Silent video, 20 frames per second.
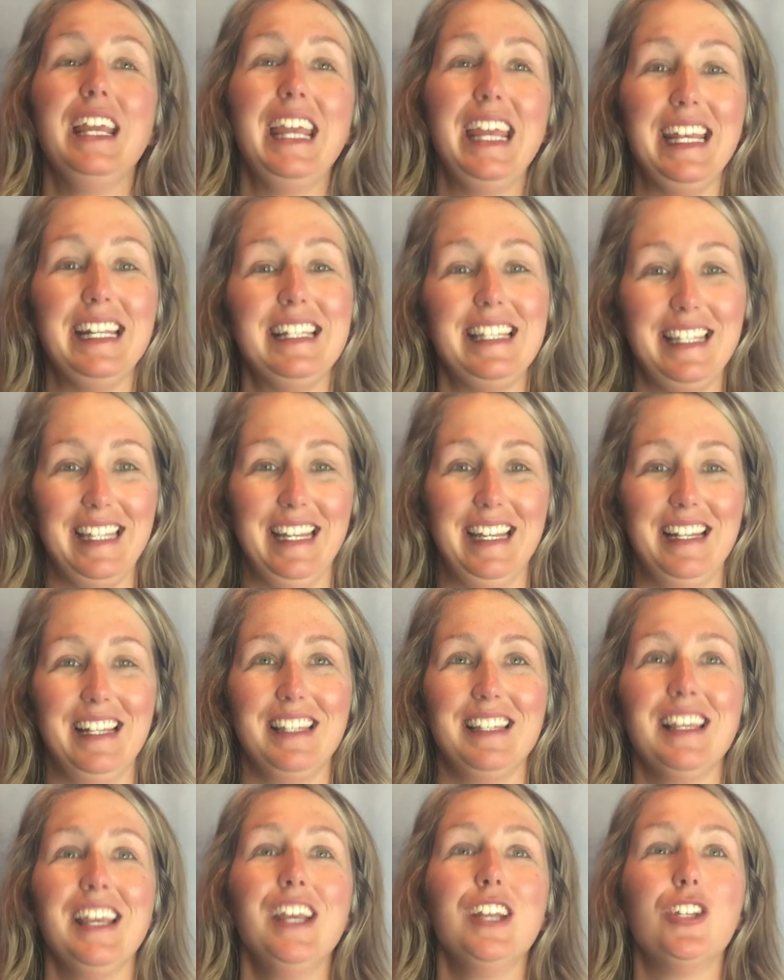It
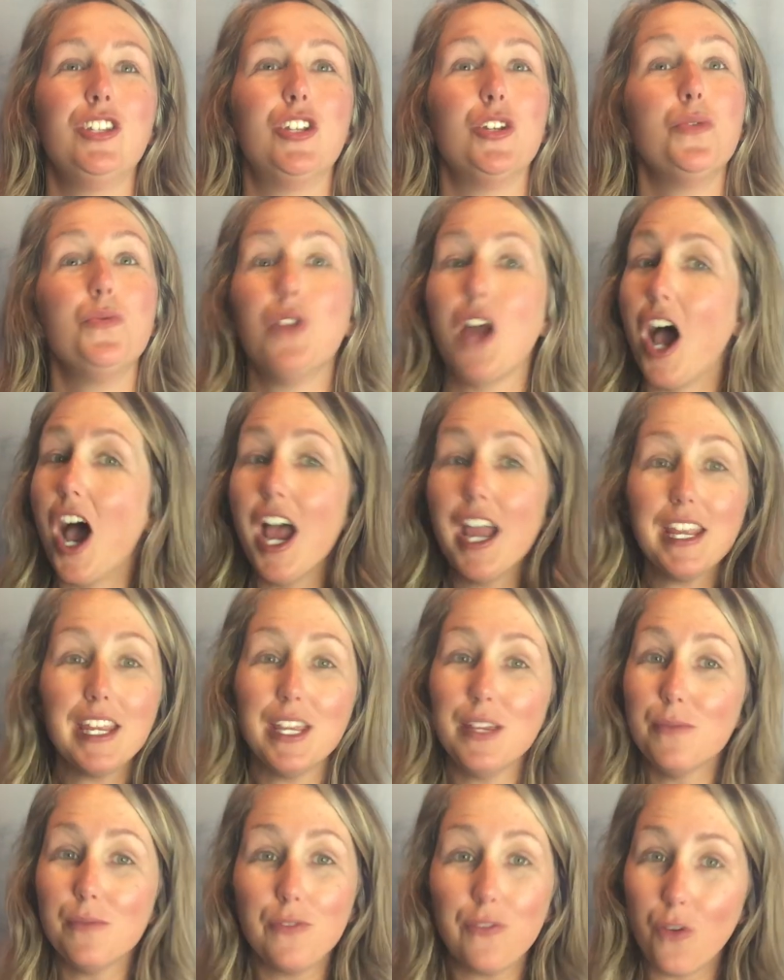says, Do not
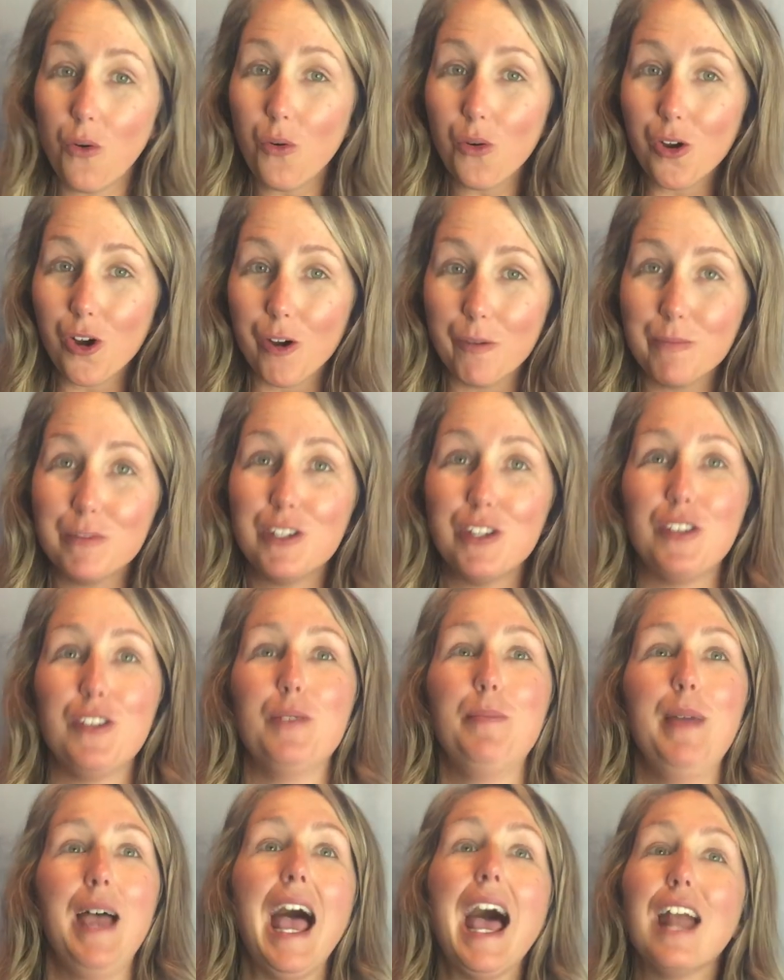conform to
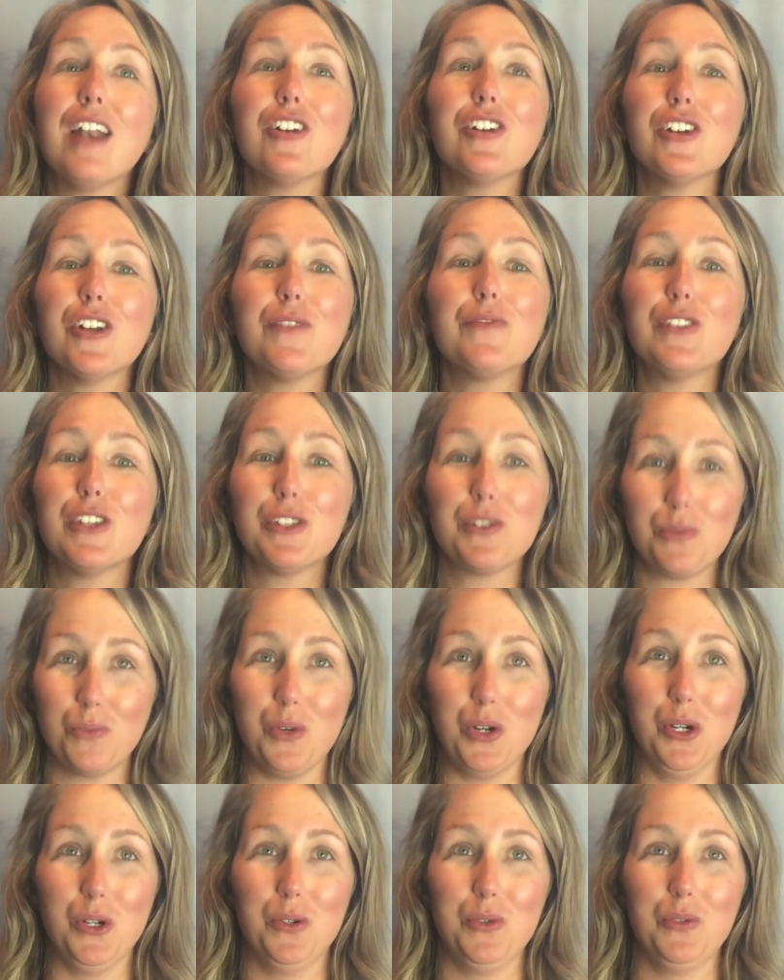the pattern of this
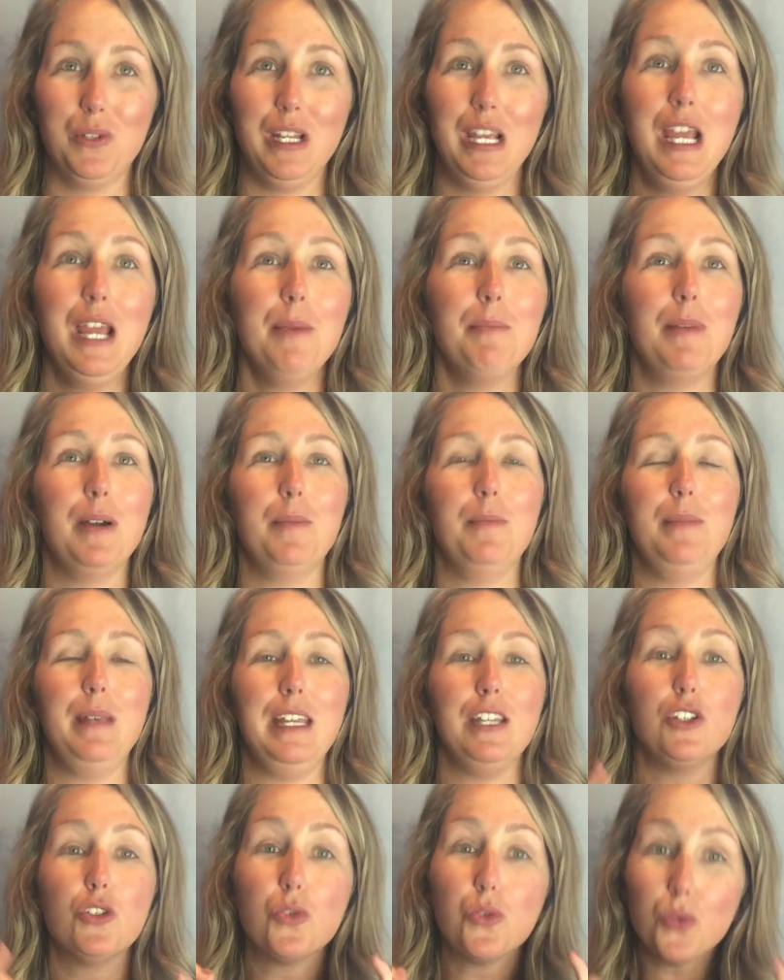world, but
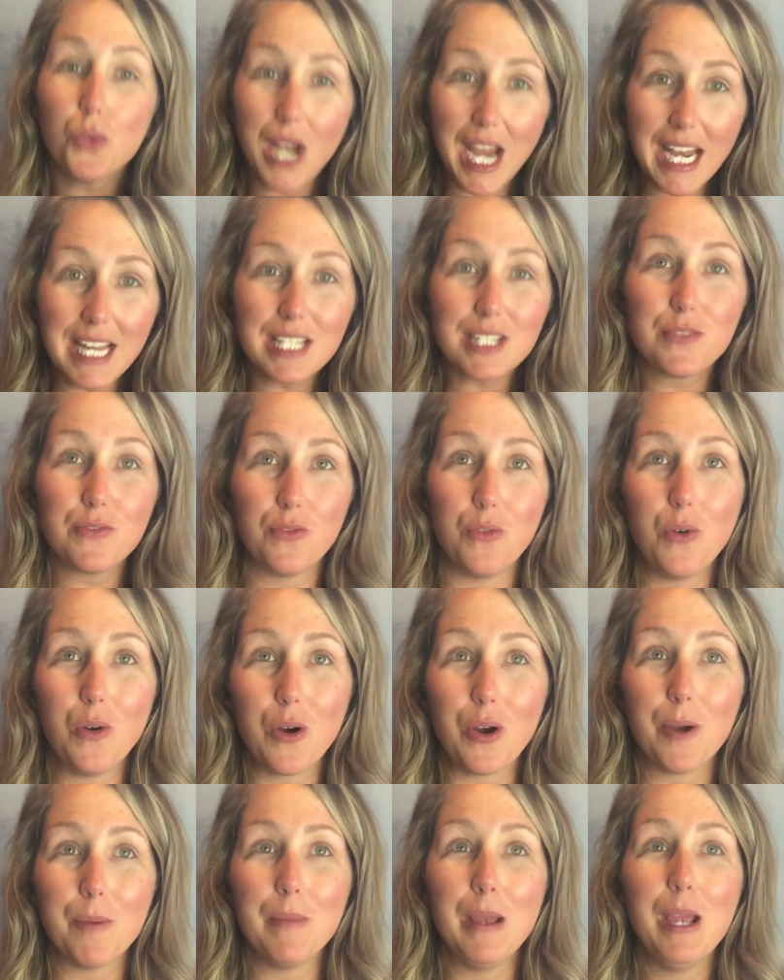be
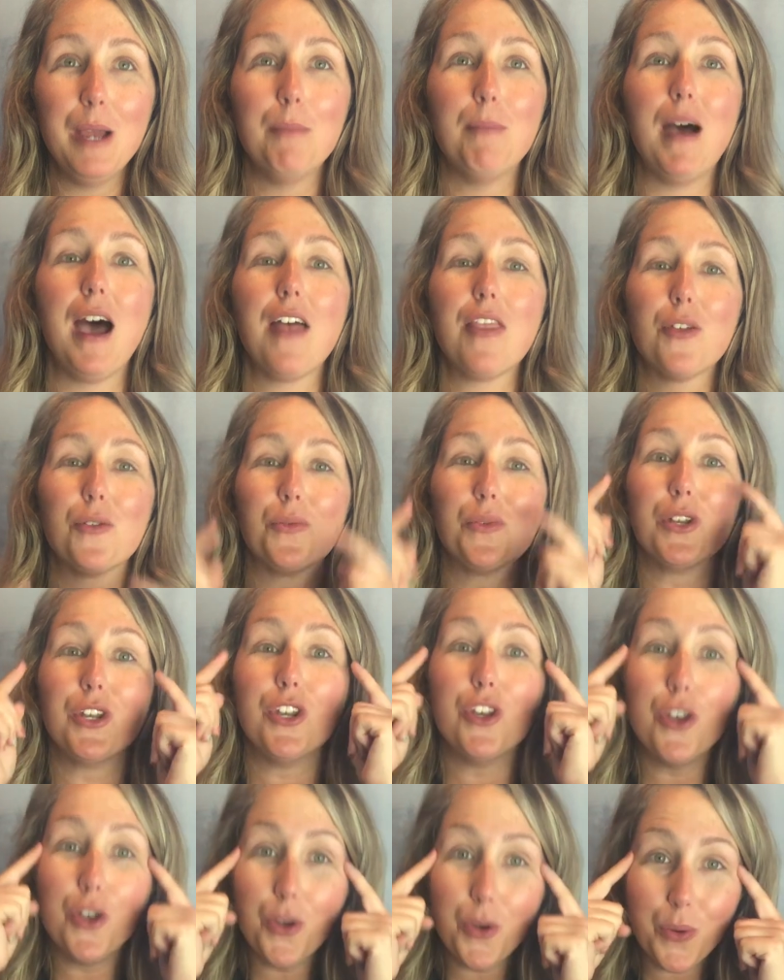transformed by the
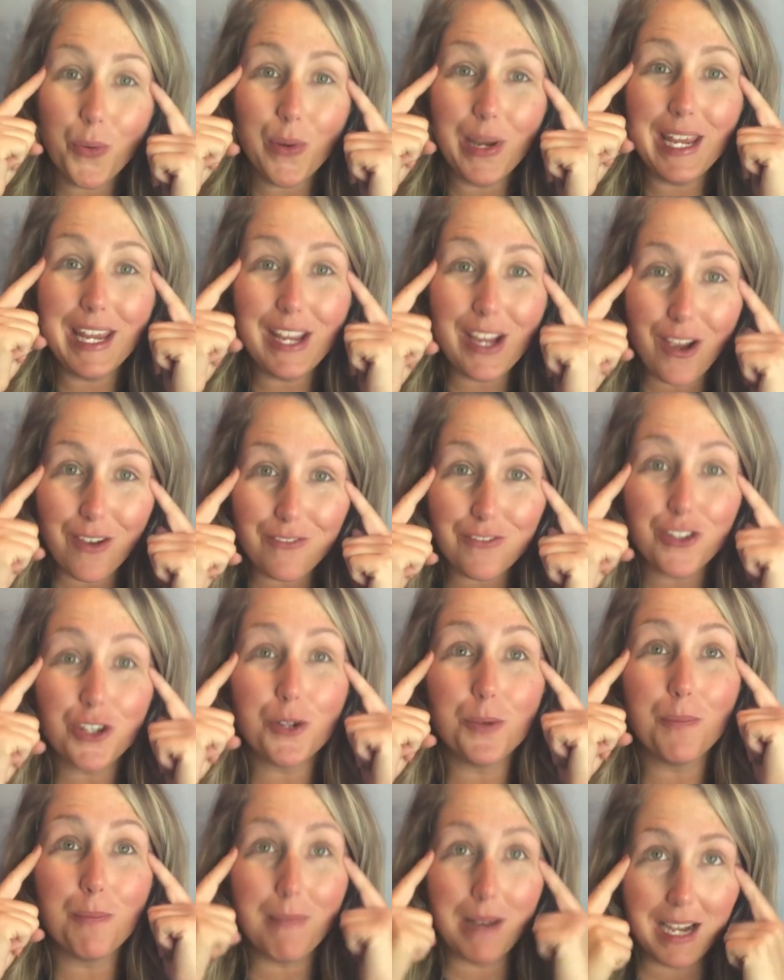renewing of
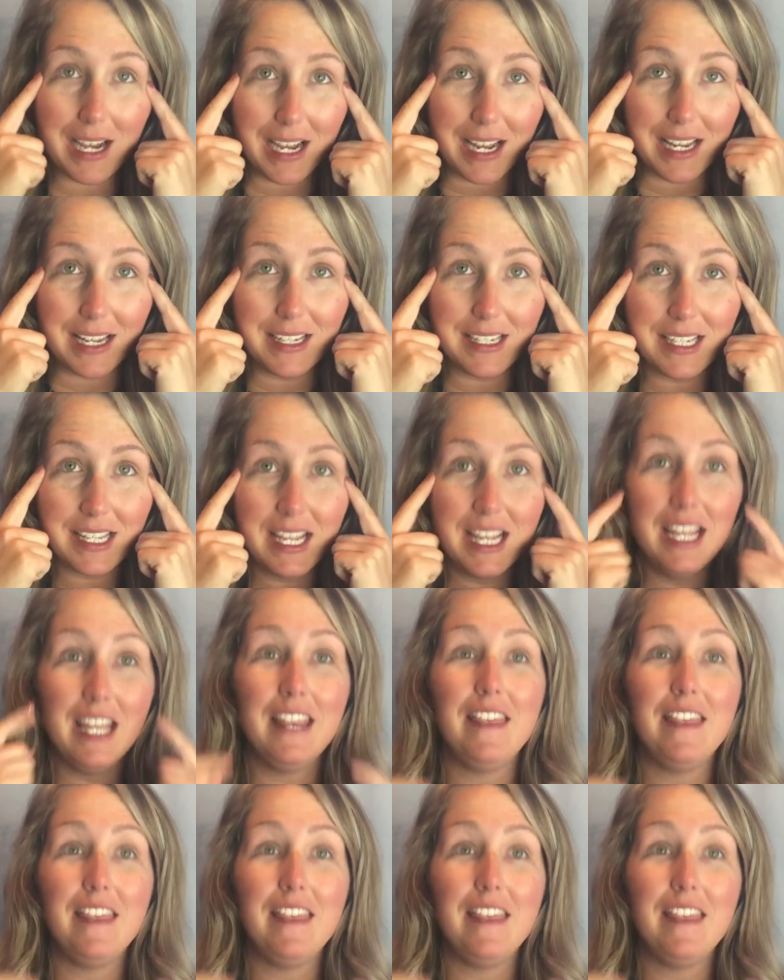your mind.